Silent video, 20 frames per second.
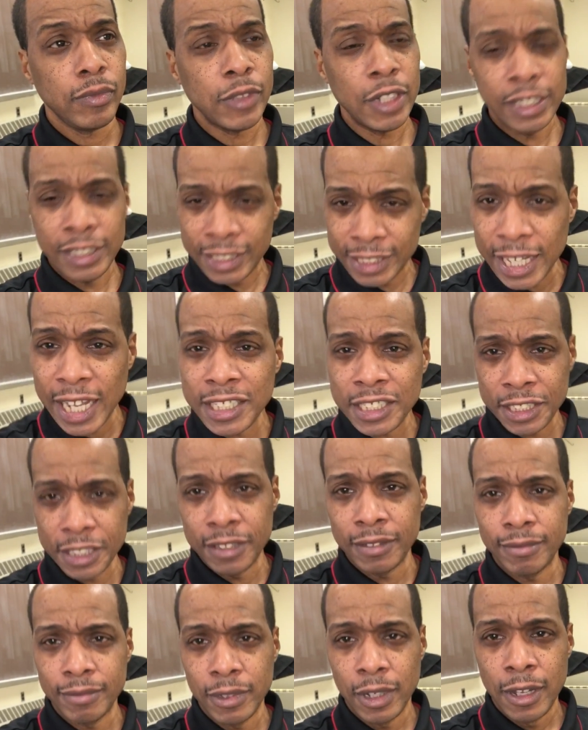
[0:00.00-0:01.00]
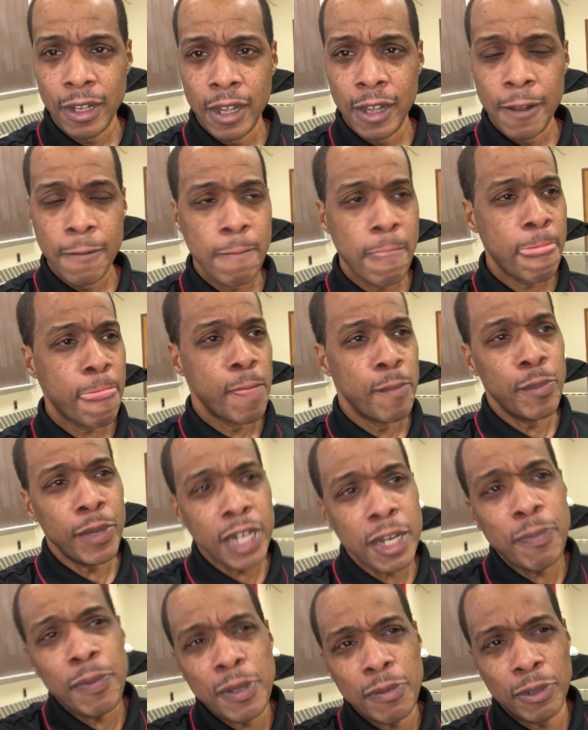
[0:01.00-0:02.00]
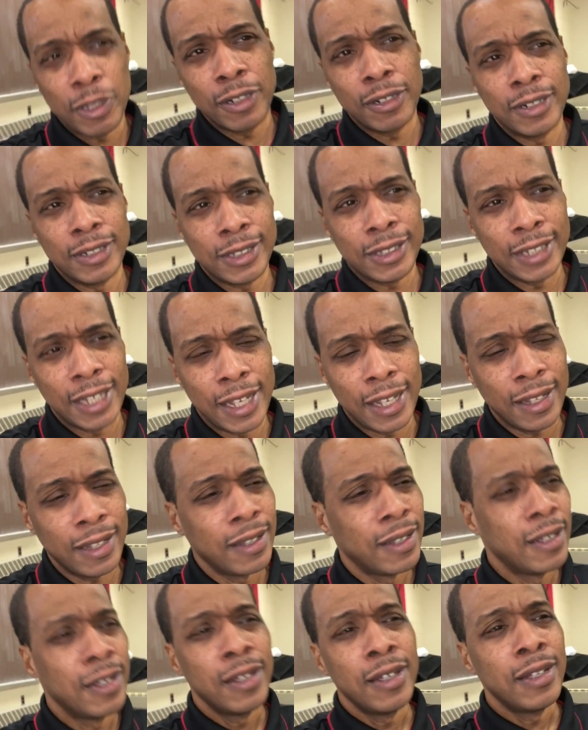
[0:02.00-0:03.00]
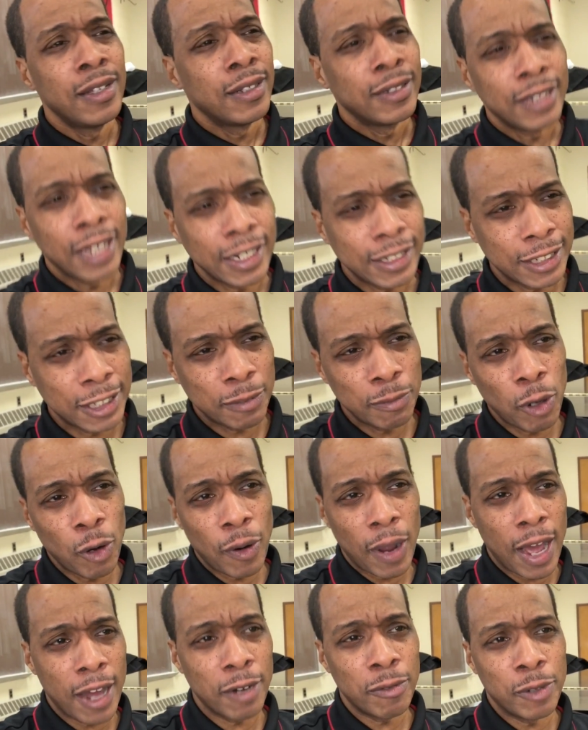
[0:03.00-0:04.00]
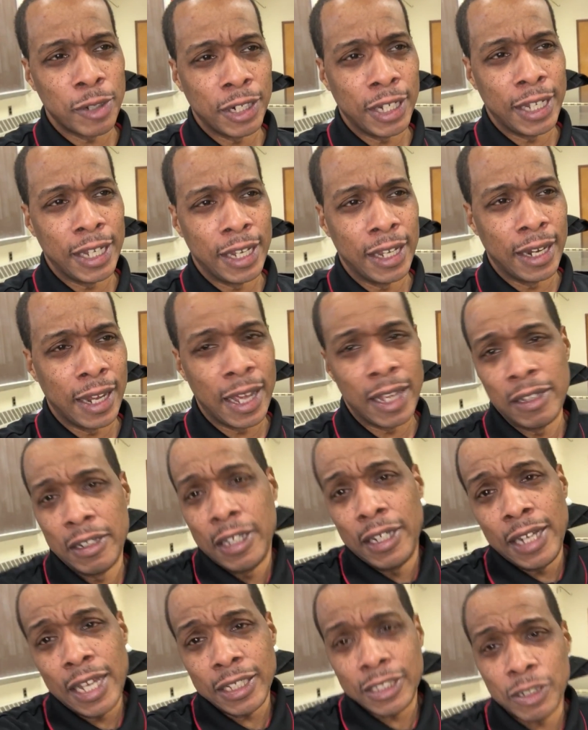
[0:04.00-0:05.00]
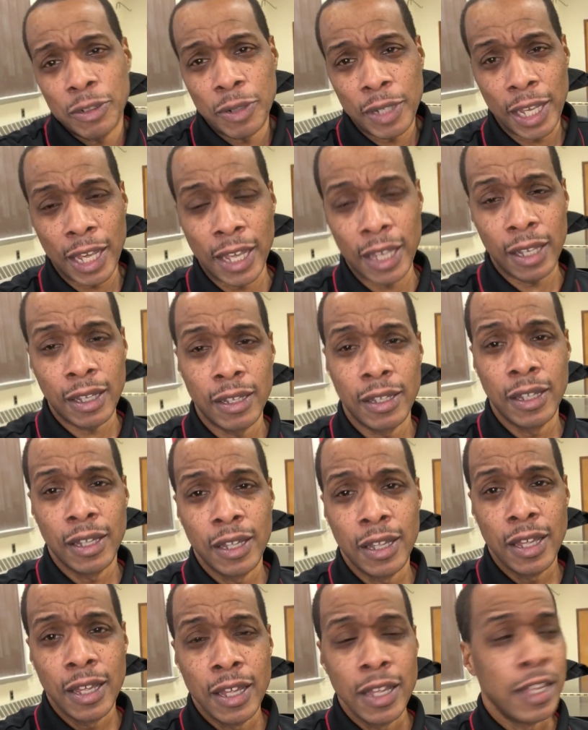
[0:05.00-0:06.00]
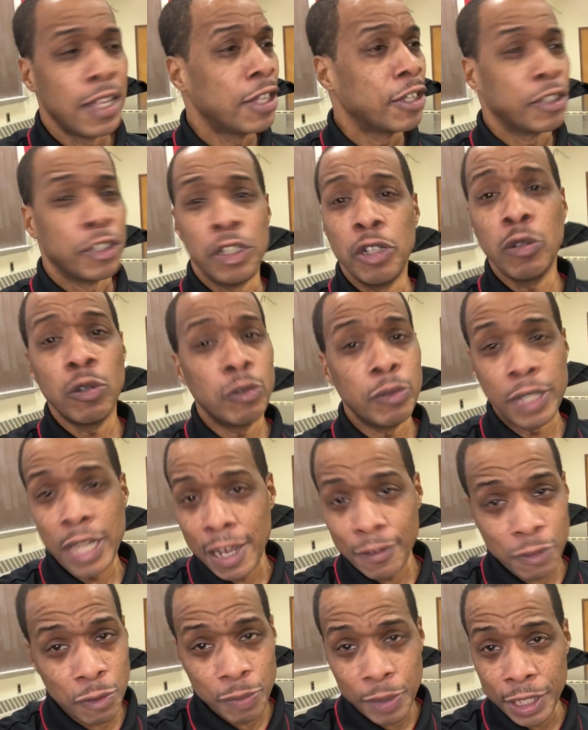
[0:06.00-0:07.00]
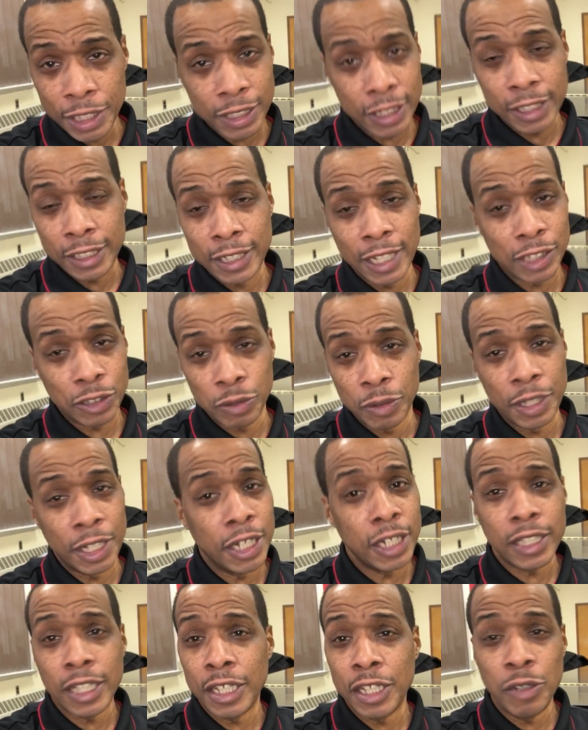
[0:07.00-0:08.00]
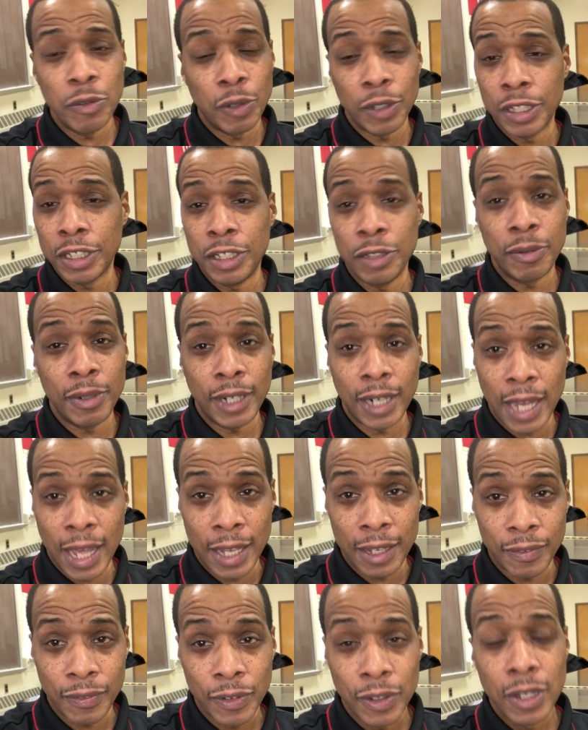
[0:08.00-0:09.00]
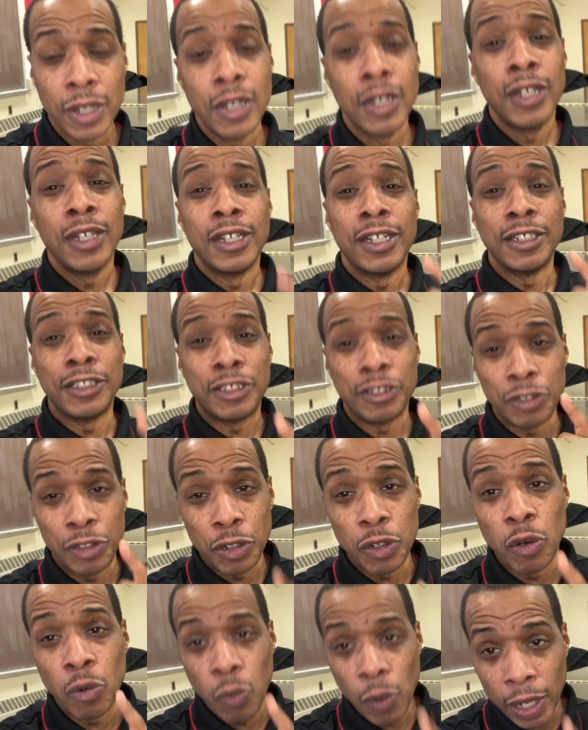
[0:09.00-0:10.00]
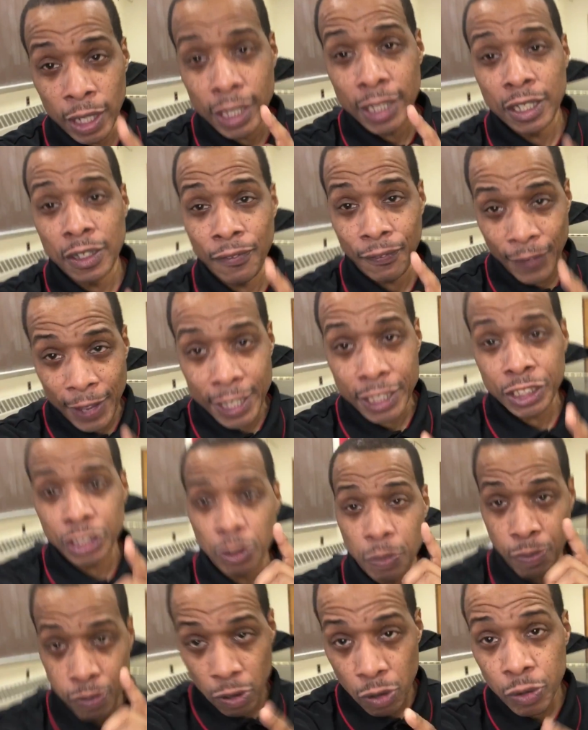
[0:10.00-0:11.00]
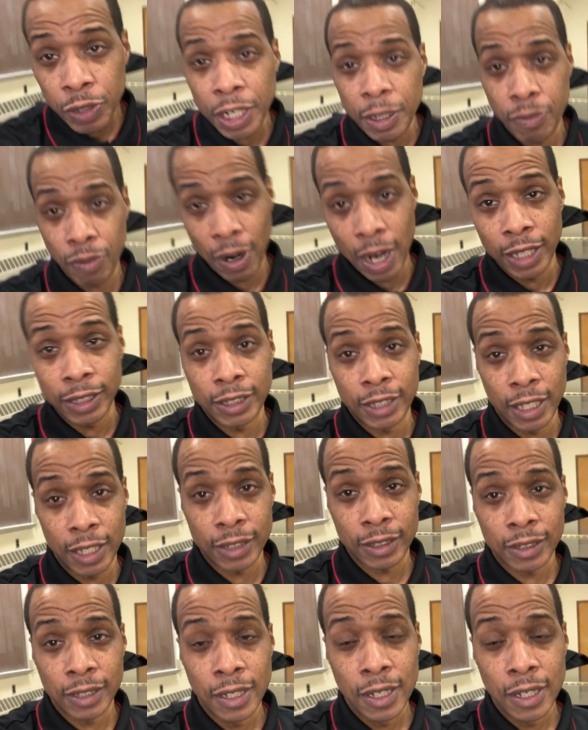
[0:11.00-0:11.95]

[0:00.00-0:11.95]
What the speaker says: session. Many people are going to say, Dr. Smoak, I don't want to hear that, and that's okay. You will never be successful in anything you want to do in life until you're willing to face the pruning process